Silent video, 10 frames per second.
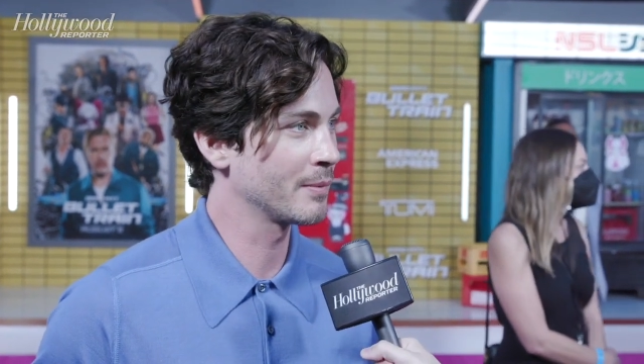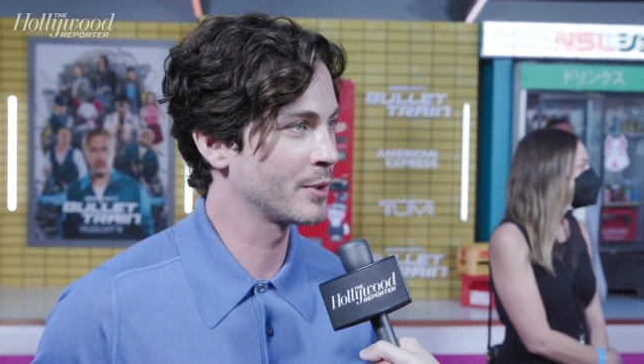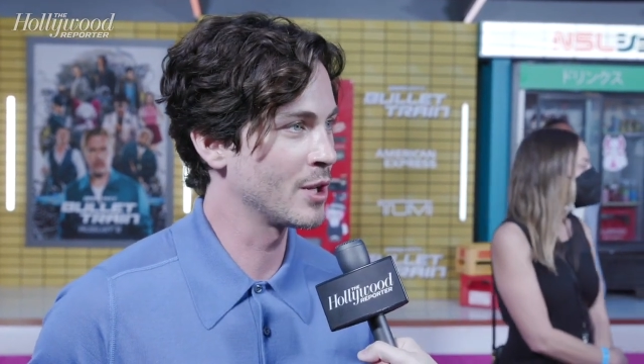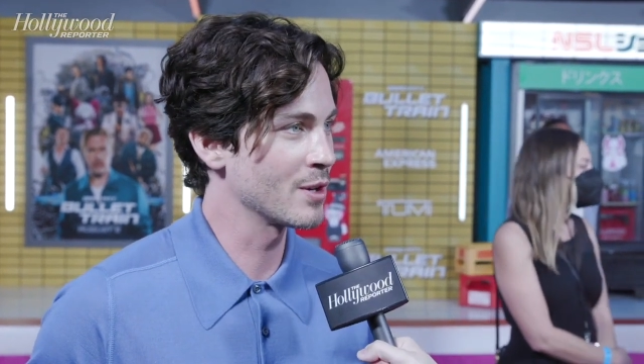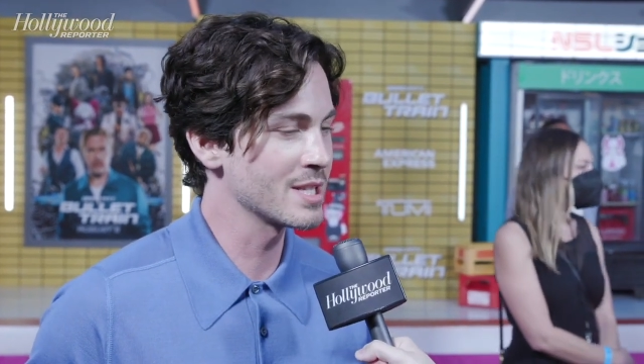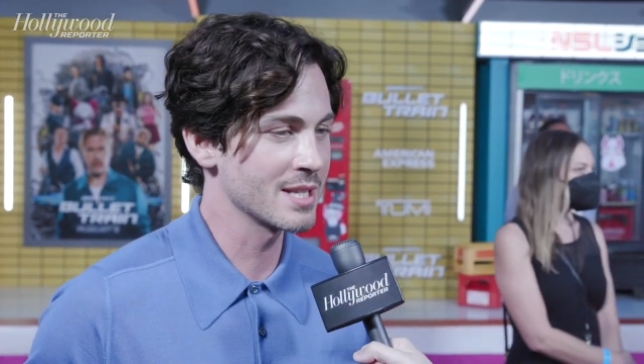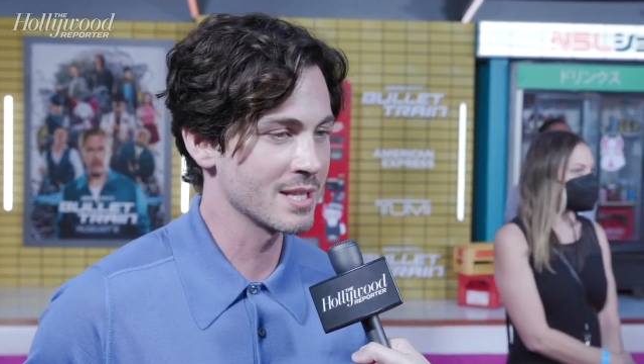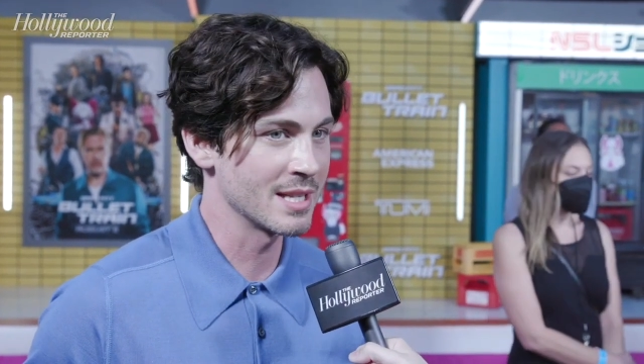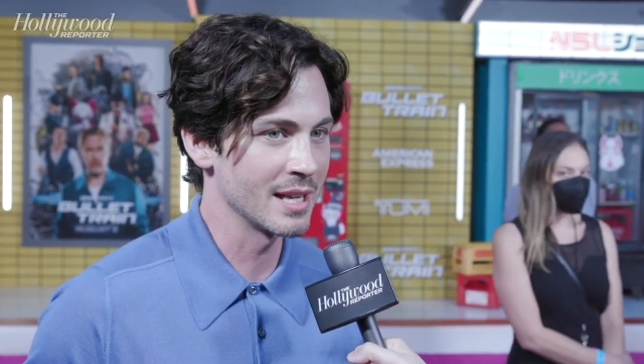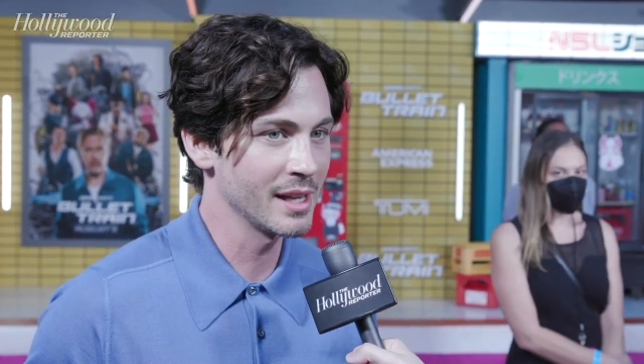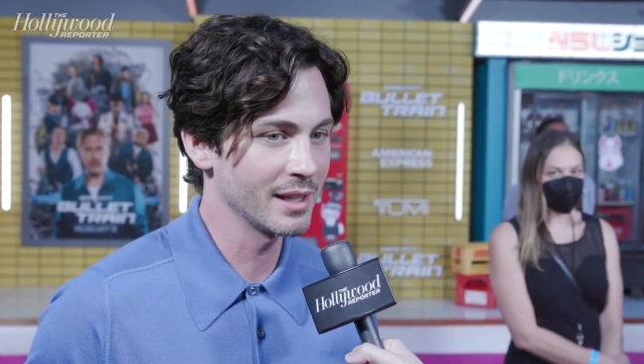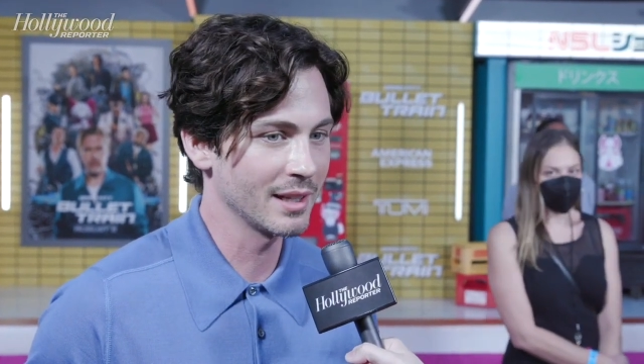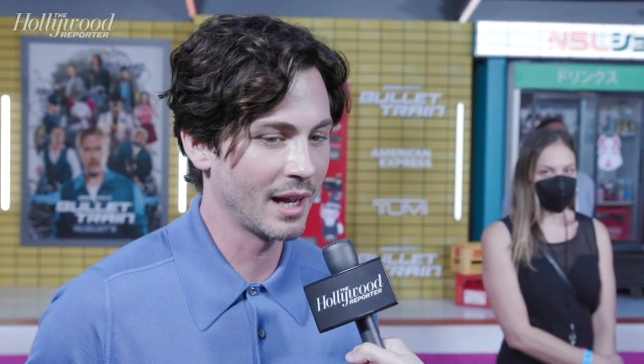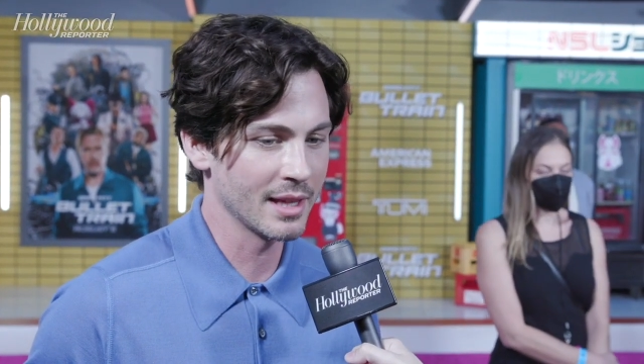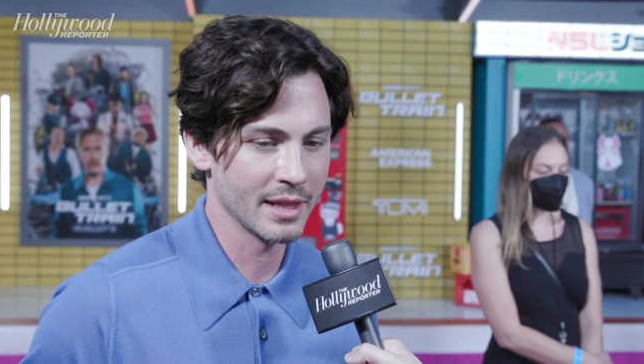Curious to see it.
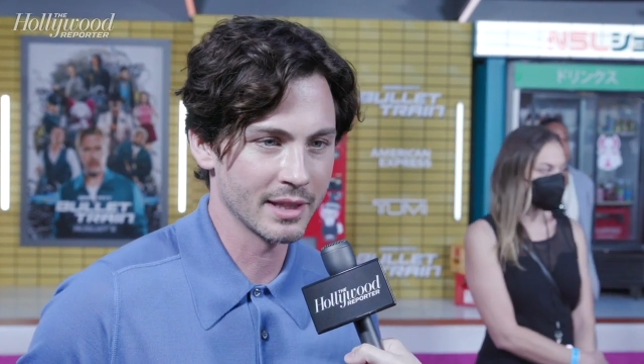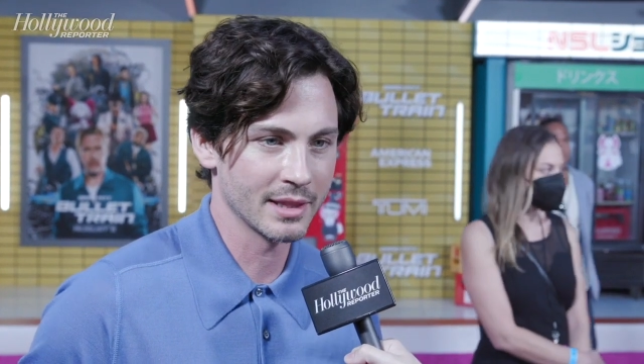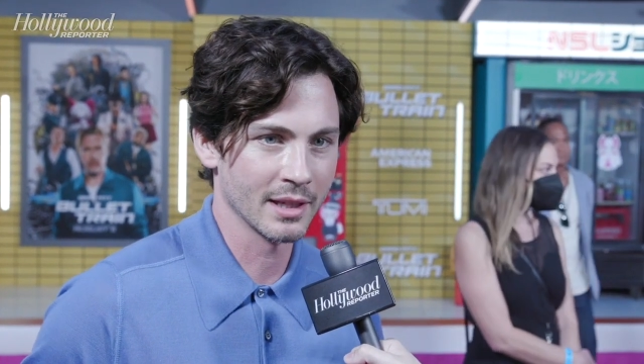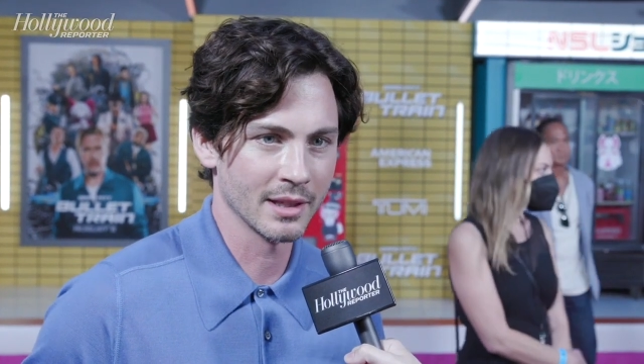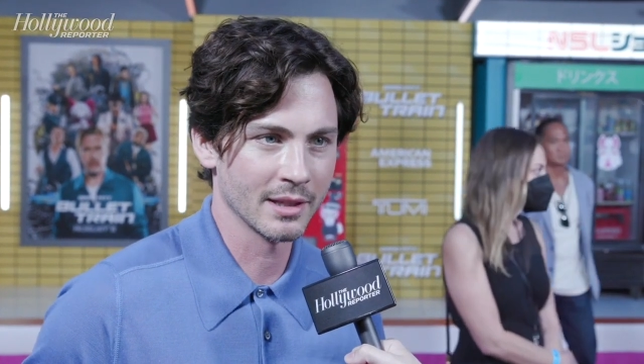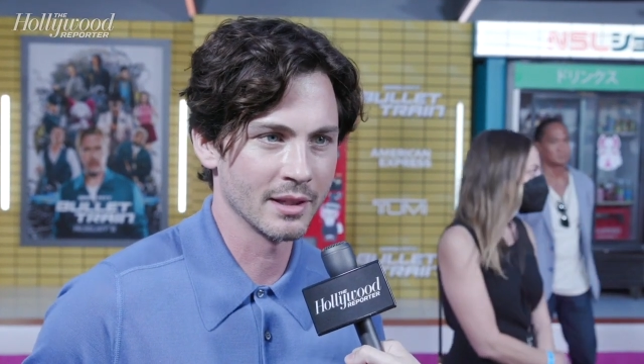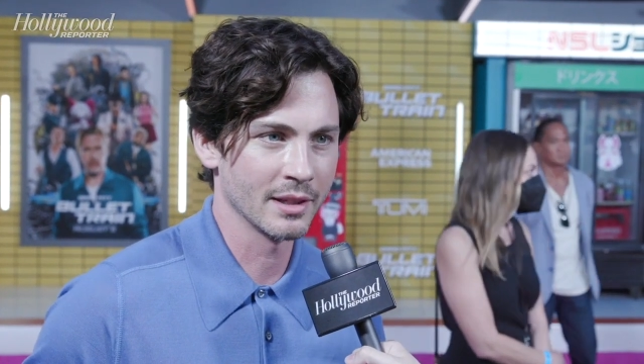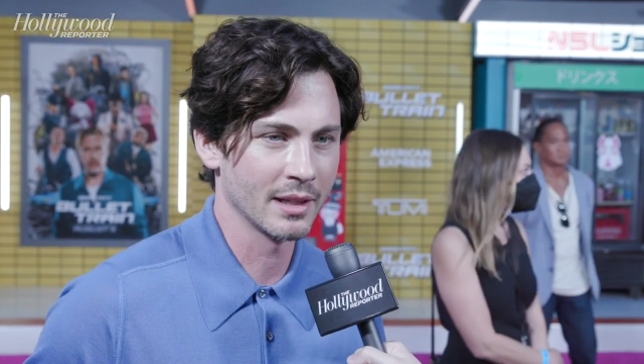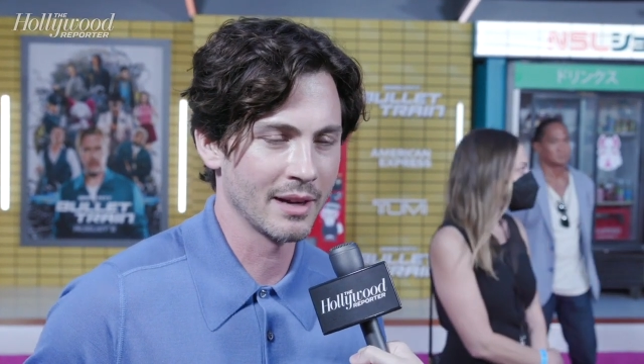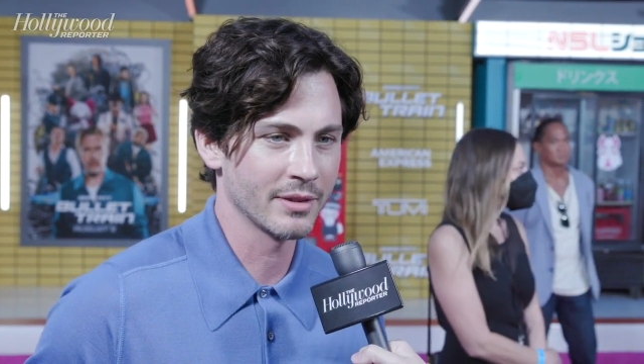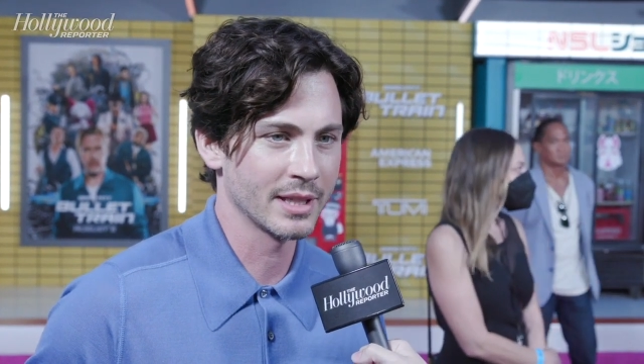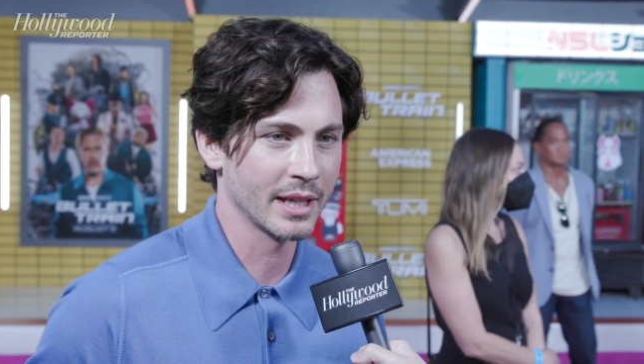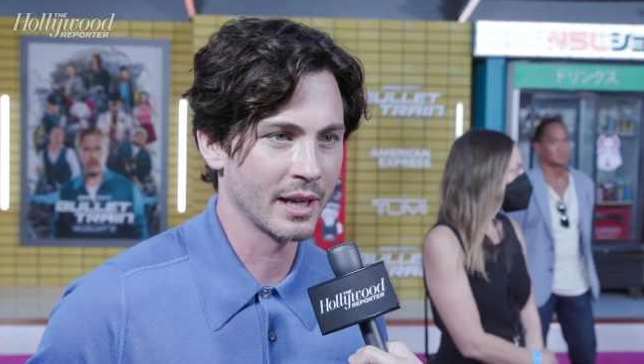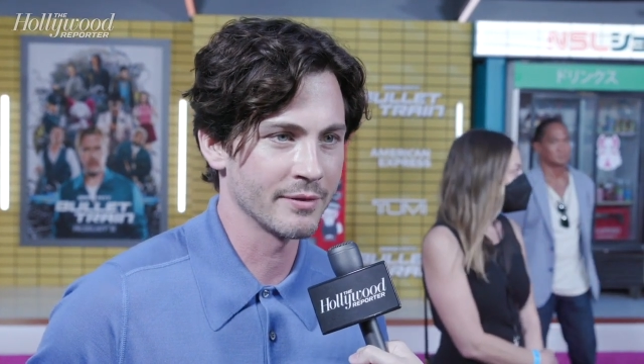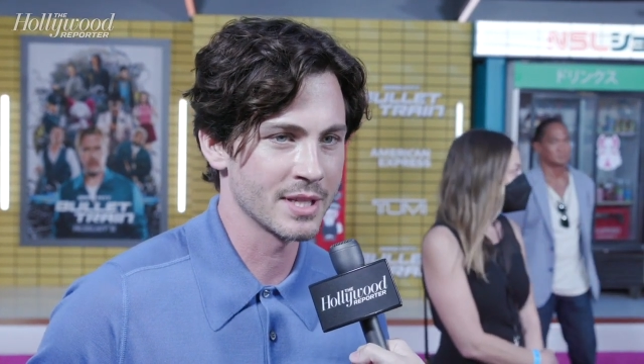I think the
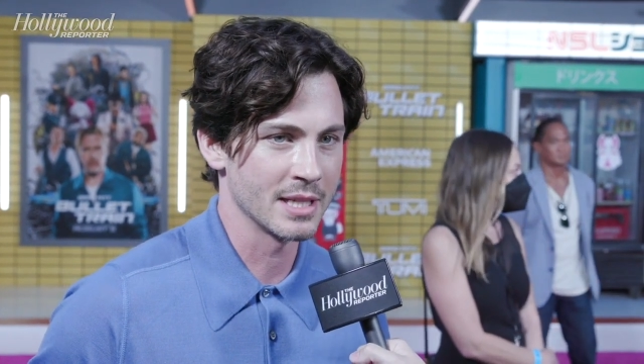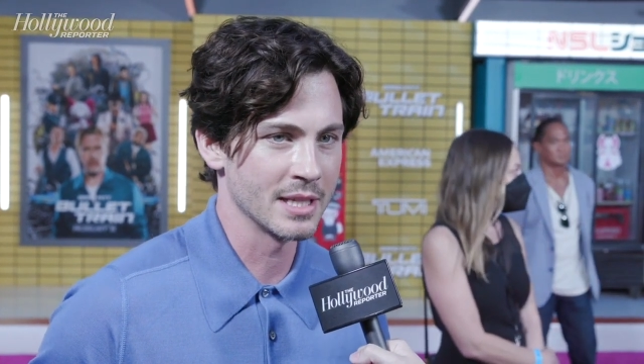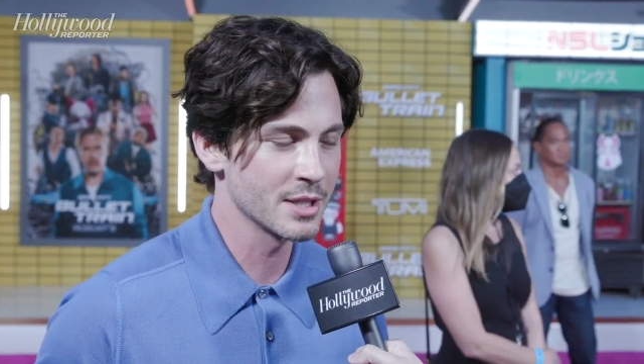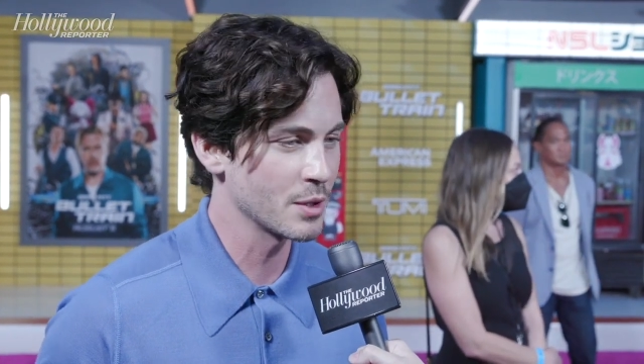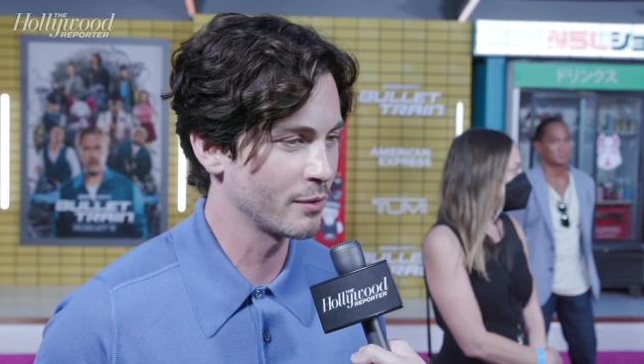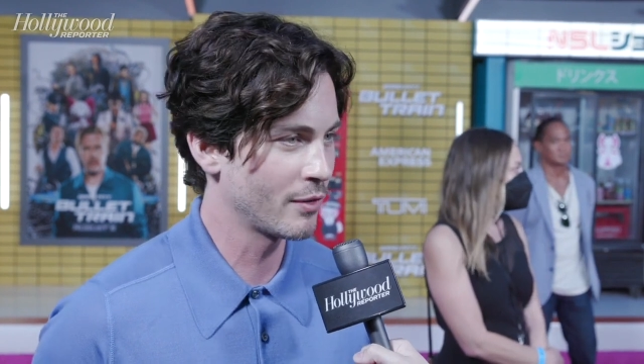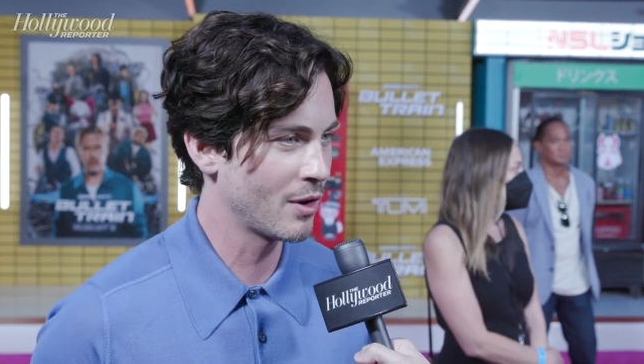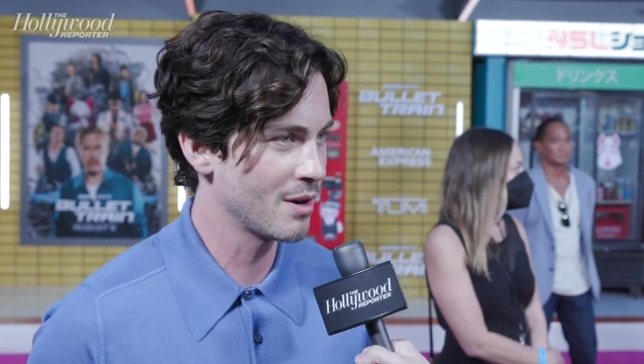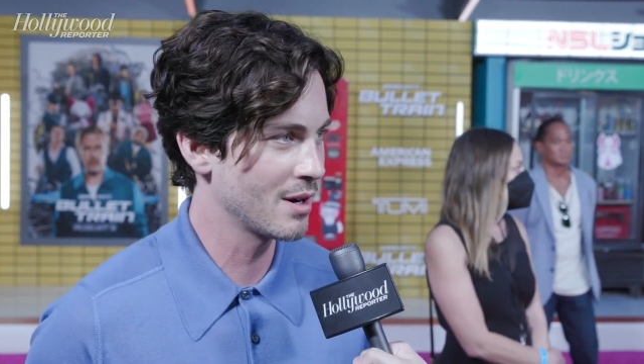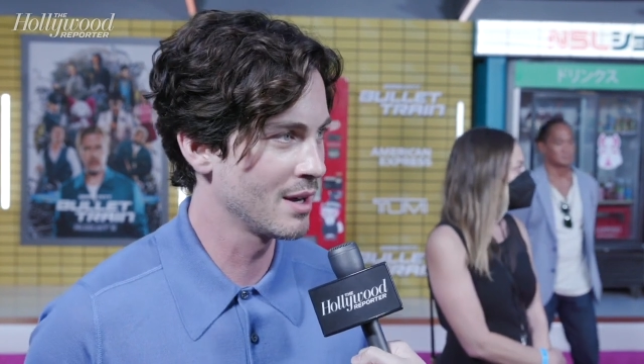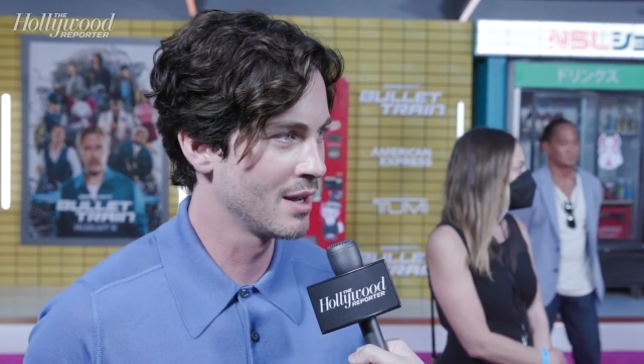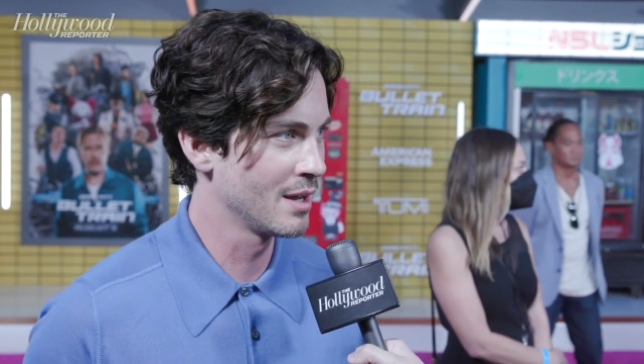everything I've seen so far,